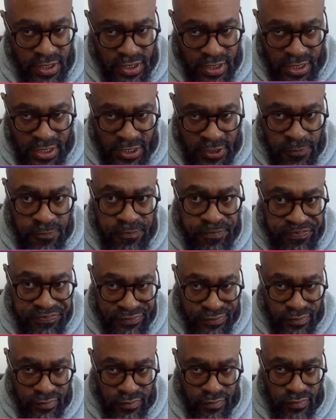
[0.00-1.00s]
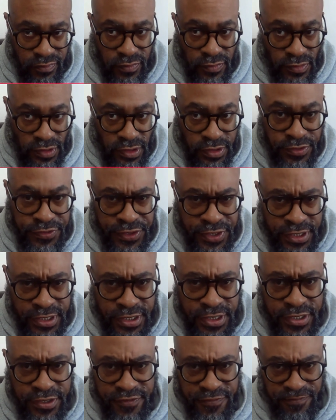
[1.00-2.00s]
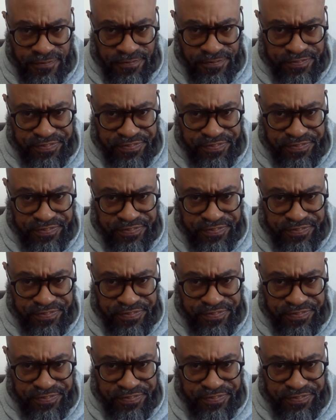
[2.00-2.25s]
Now, the thing is,